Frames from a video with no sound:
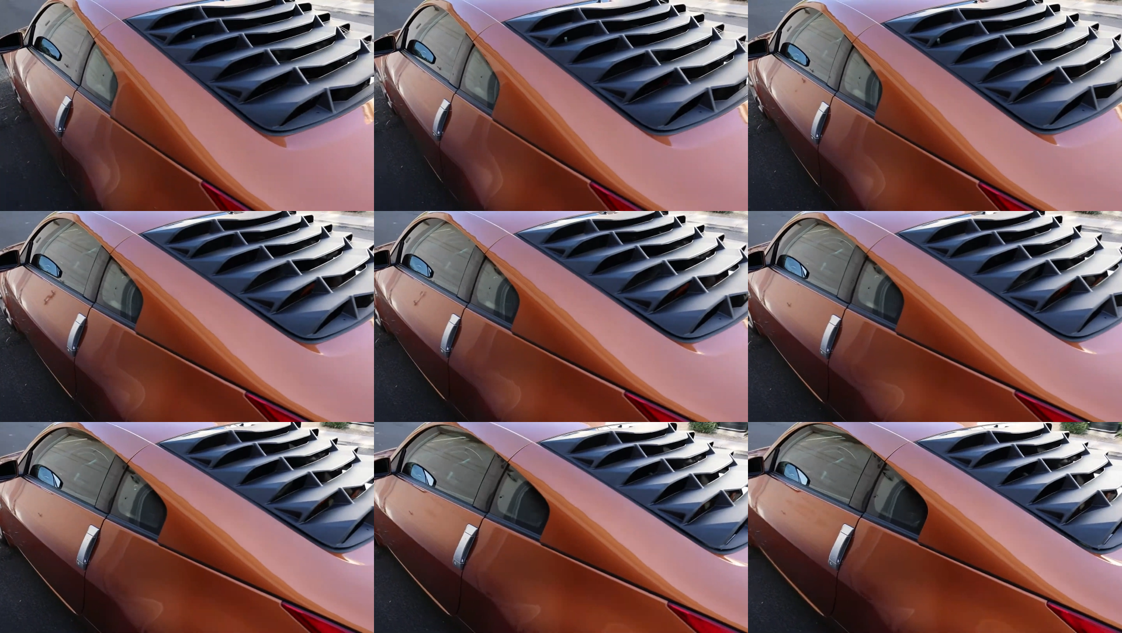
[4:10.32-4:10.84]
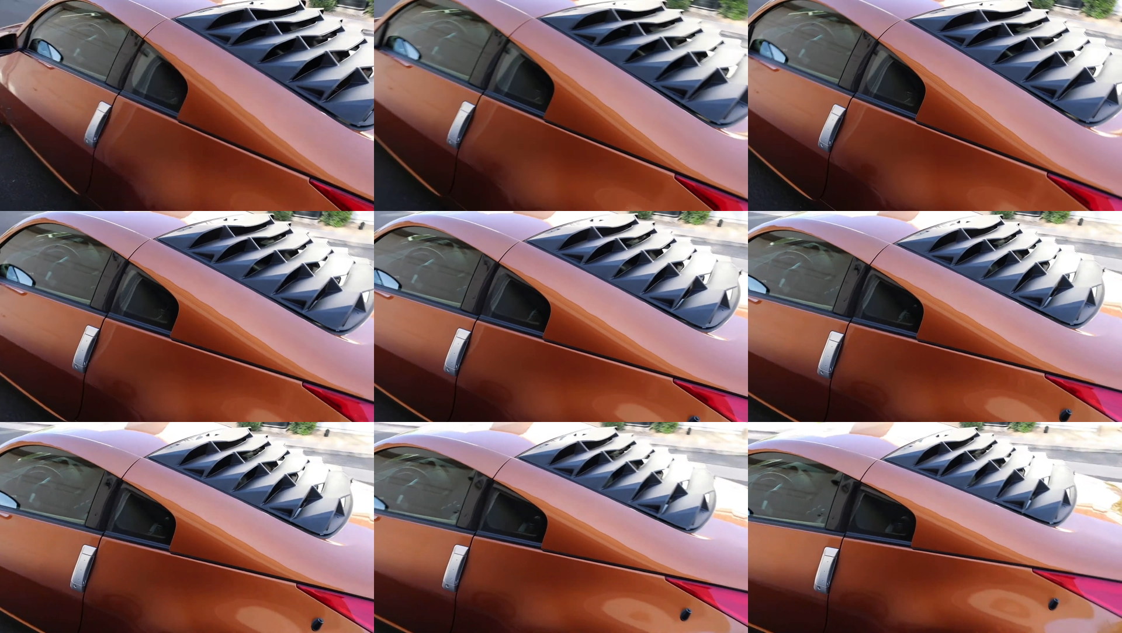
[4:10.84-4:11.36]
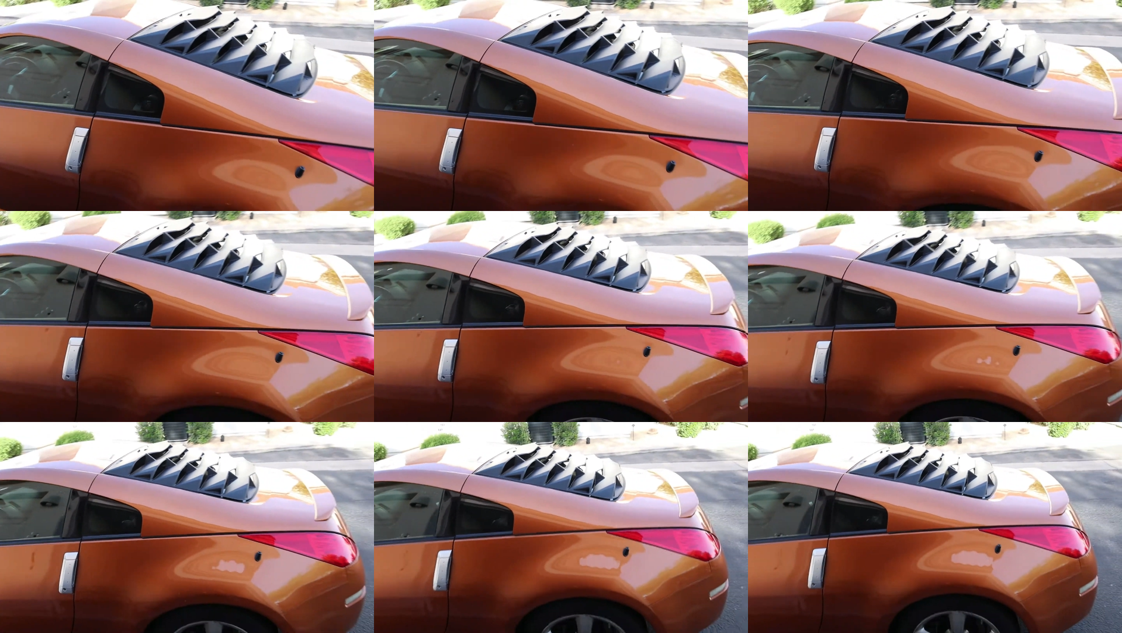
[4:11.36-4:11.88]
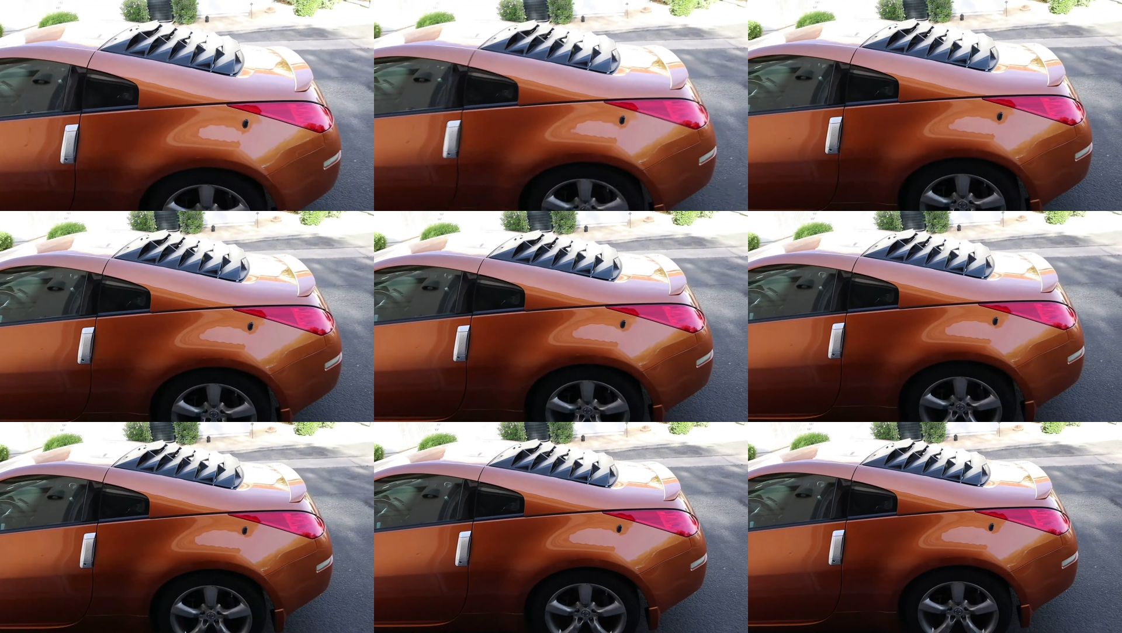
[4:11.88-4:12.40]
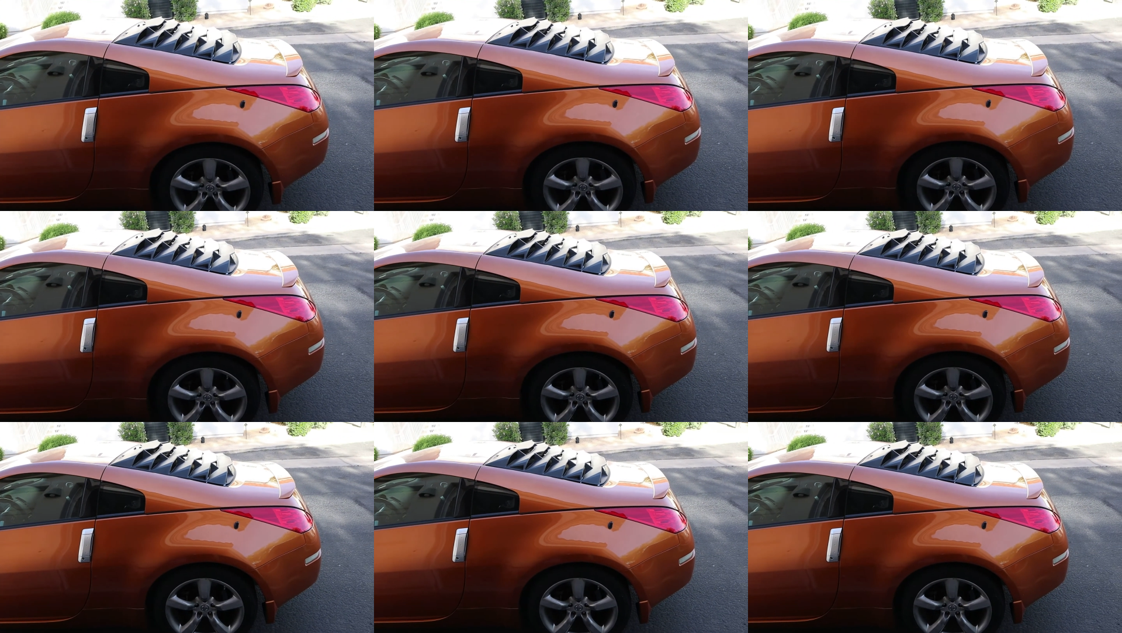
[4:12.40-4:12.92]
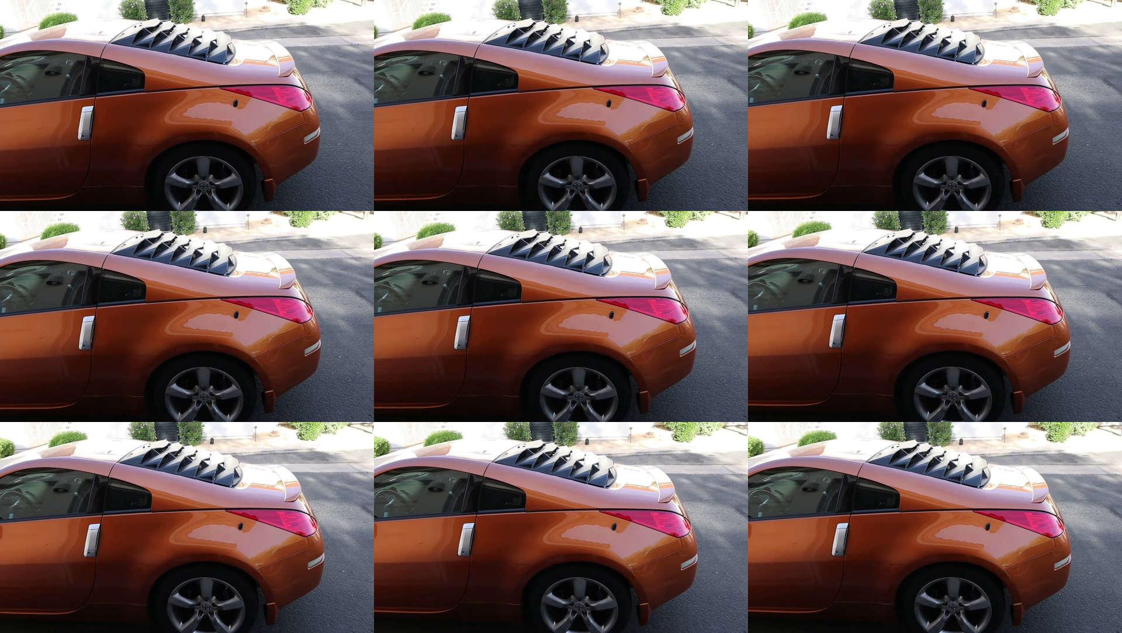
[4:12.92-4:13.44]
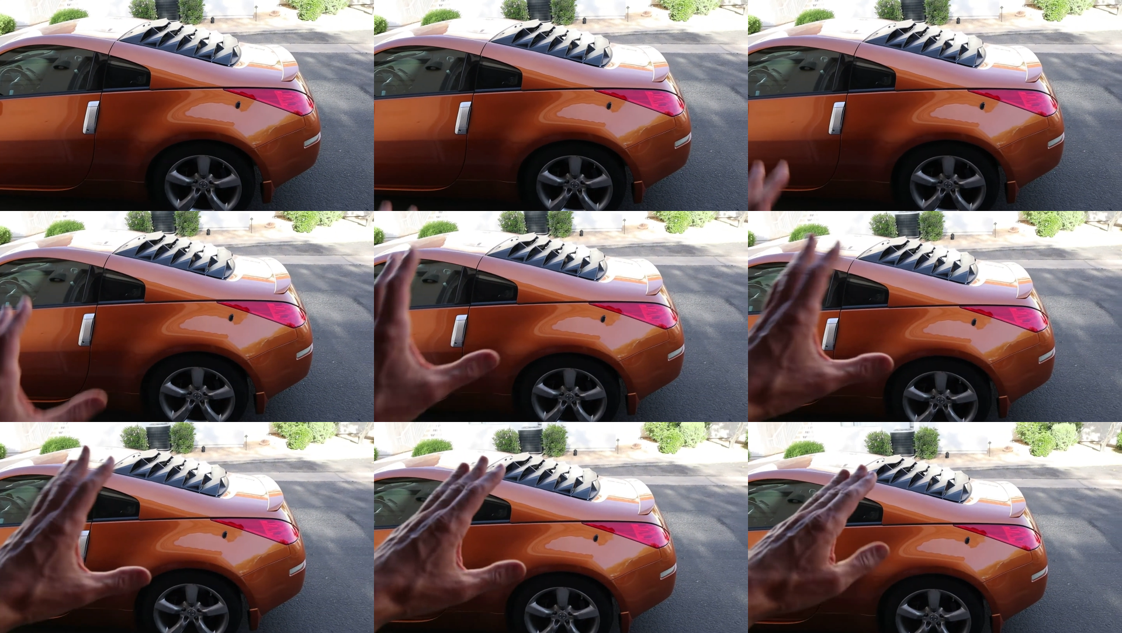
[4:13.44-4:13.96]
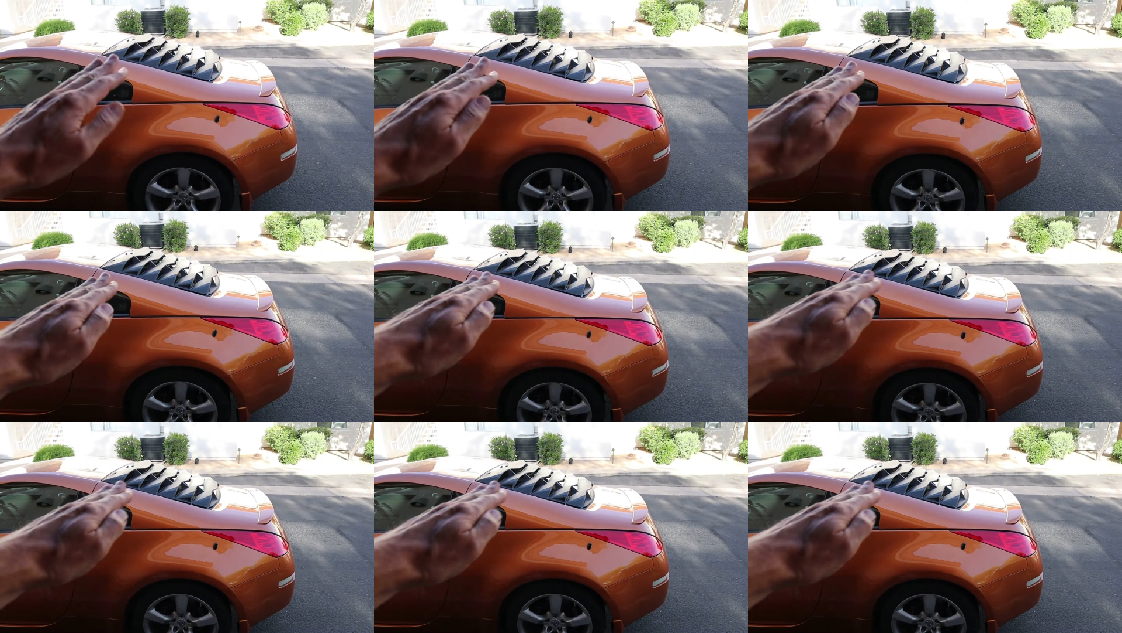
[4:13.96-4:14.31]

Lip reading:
[unreadable: no face in view]